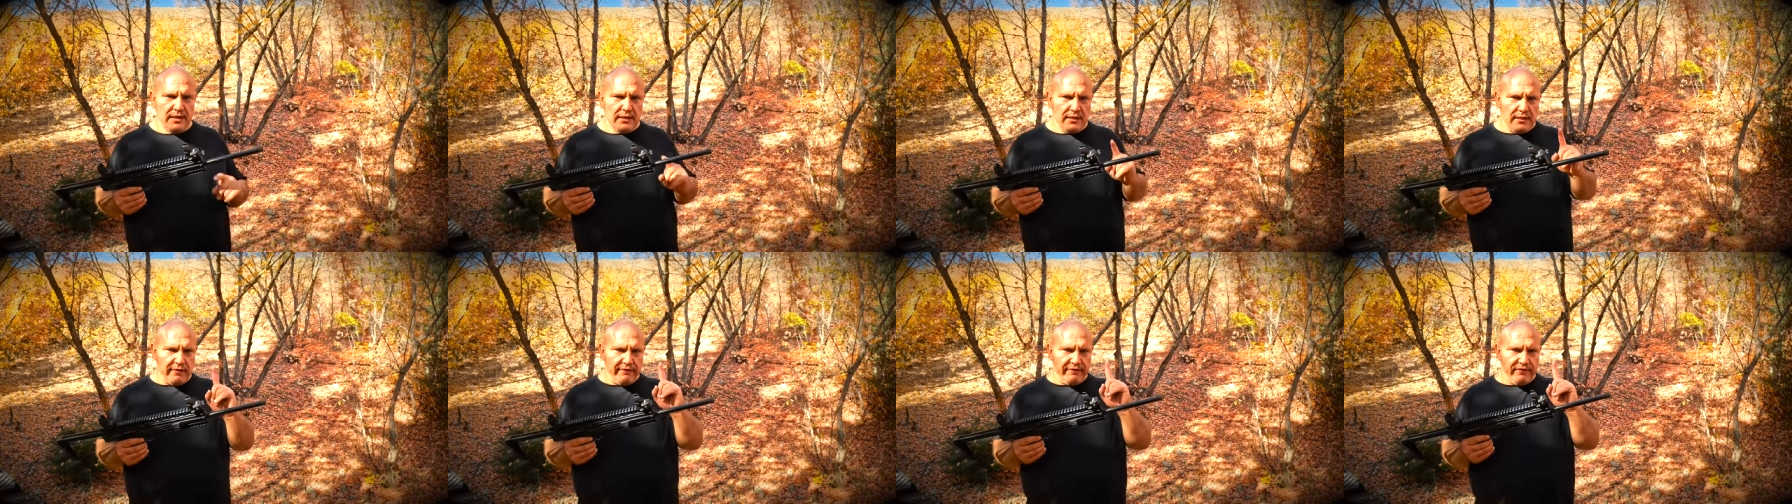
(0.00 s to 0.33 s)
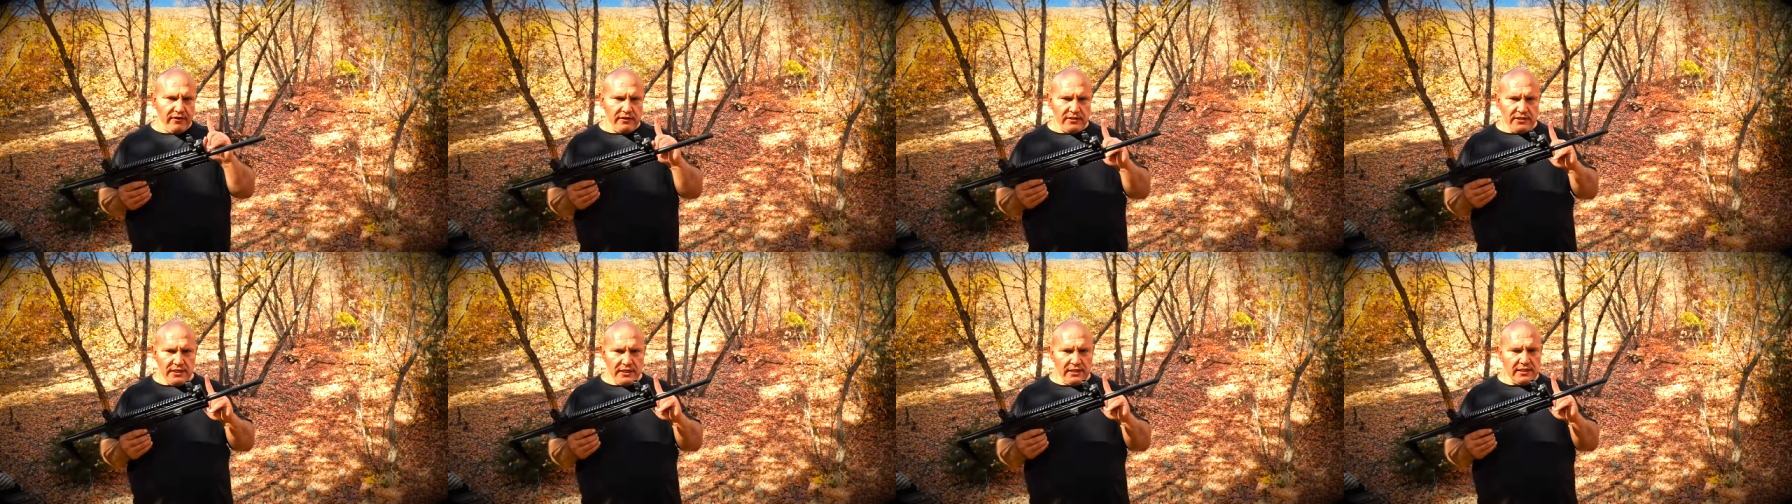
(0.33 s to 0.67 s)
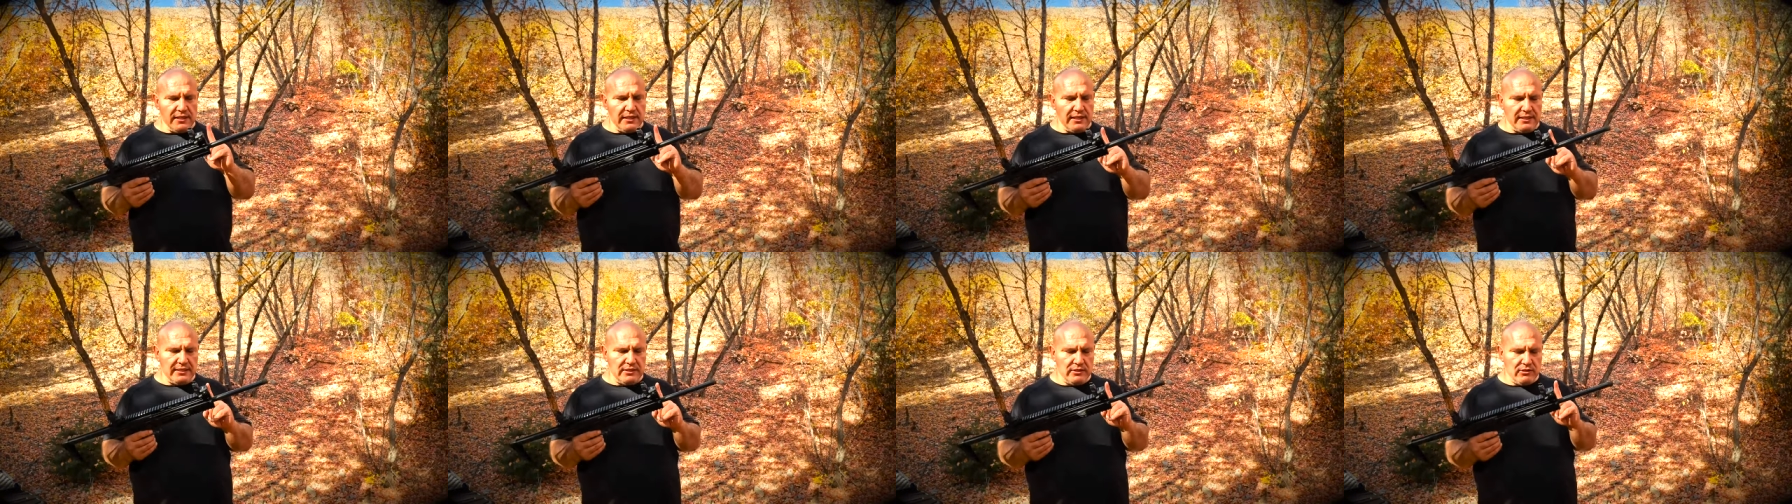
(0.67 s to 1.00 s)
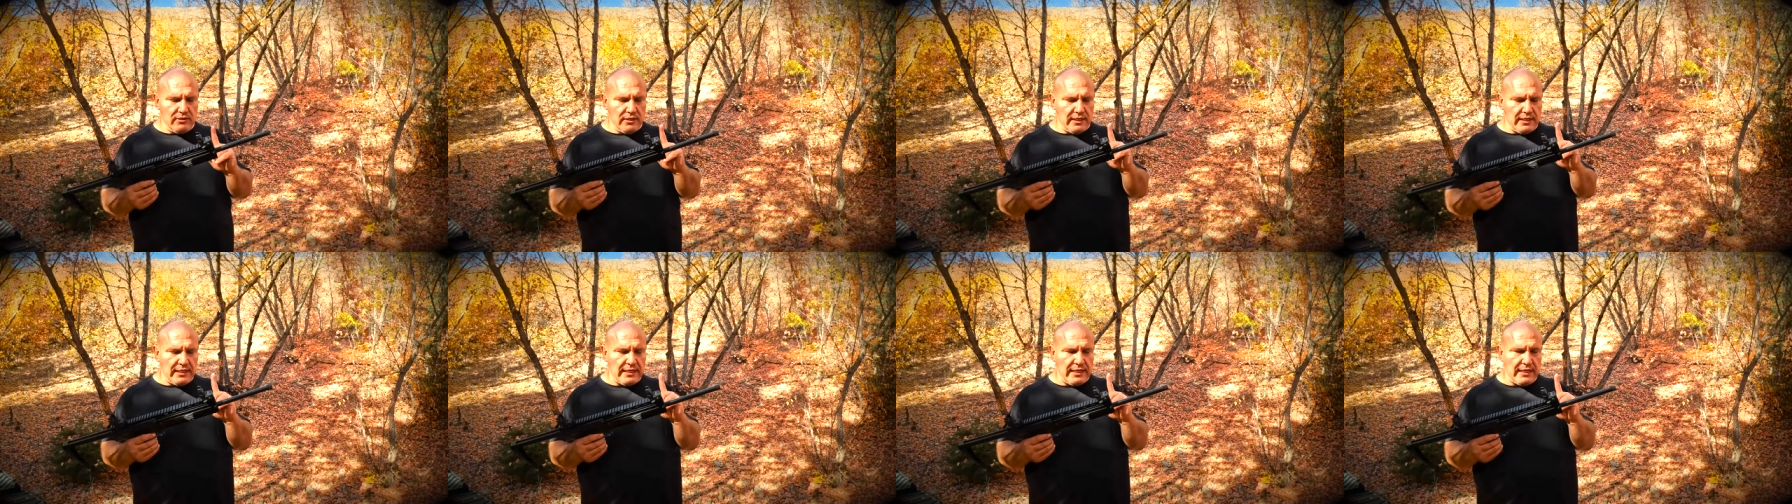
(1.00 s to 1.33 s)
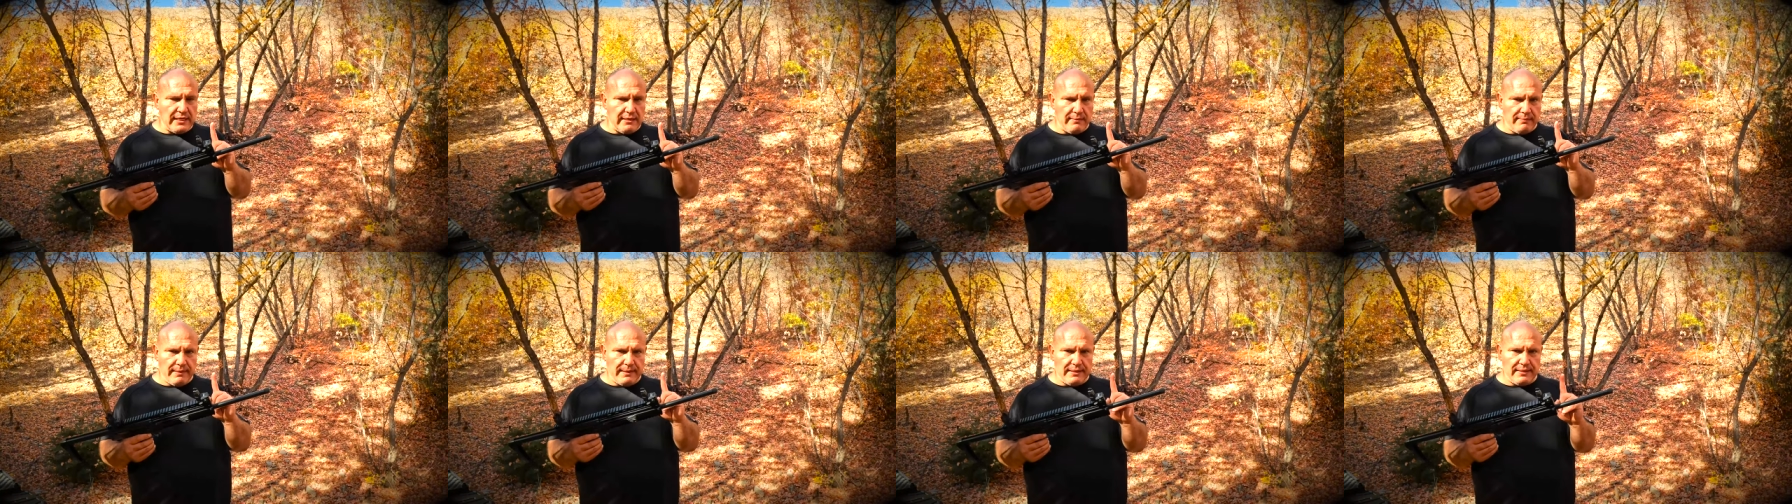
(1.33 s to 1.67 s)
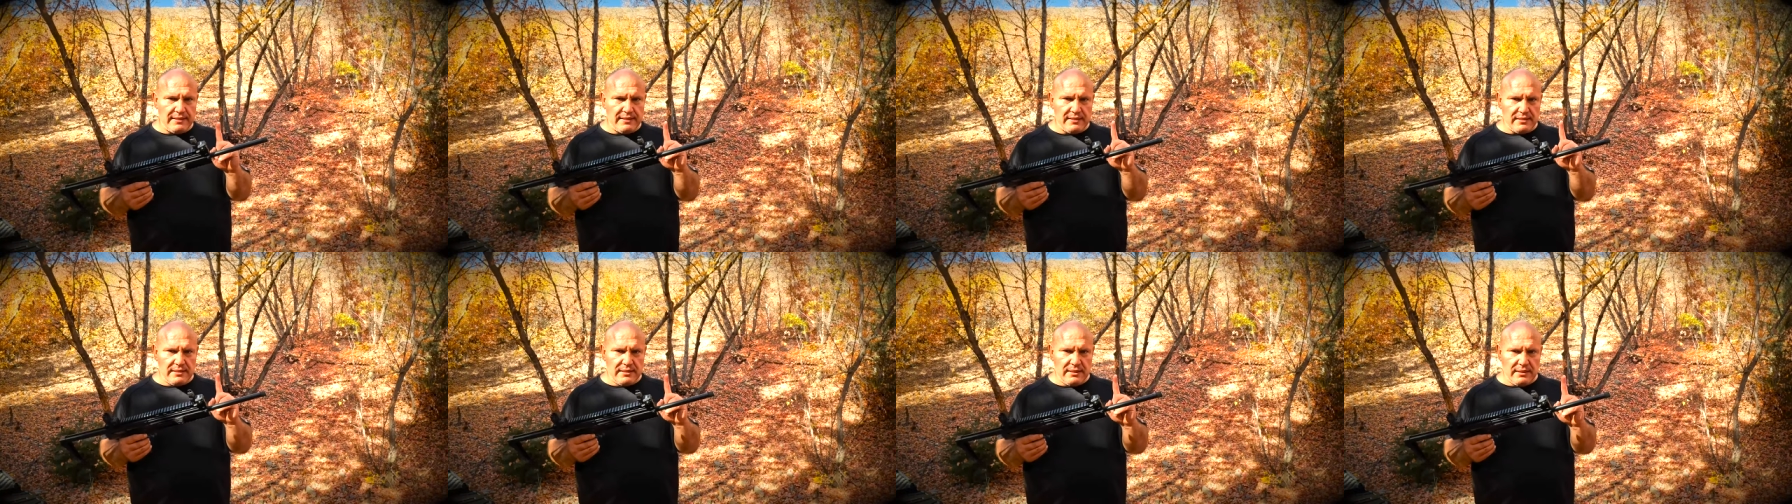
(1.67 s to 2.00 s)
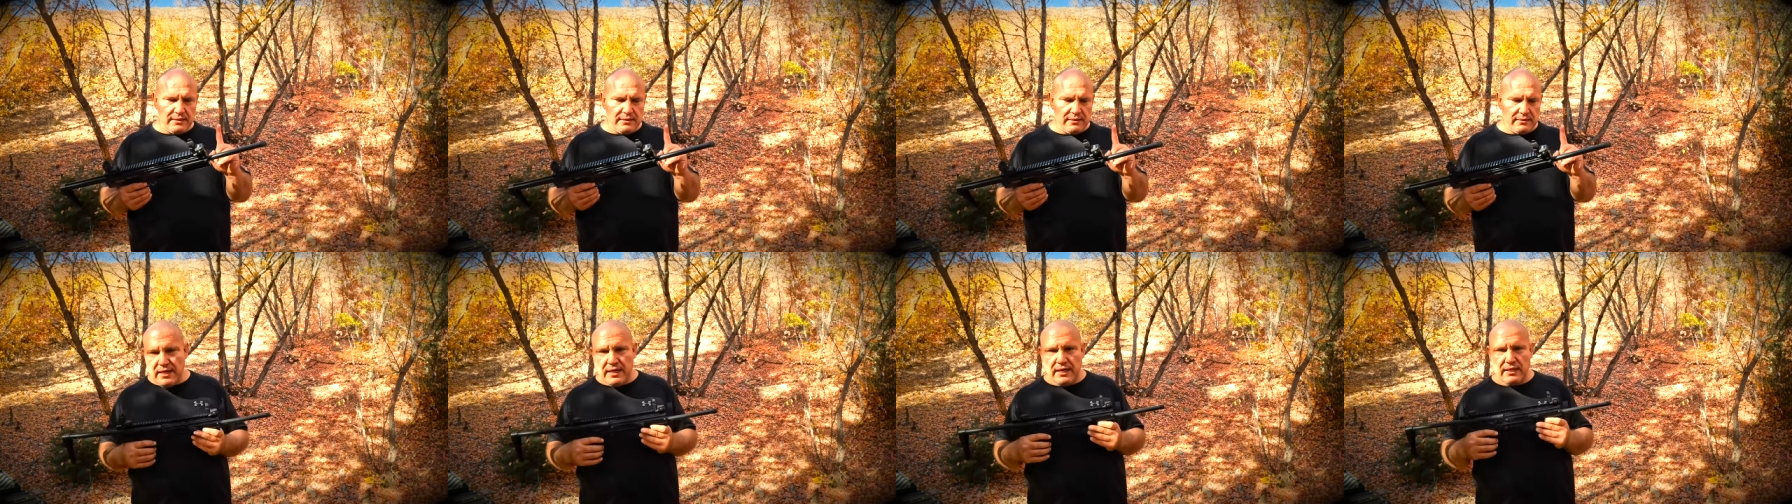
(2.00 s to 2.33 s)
The first thing I do not like about this gun,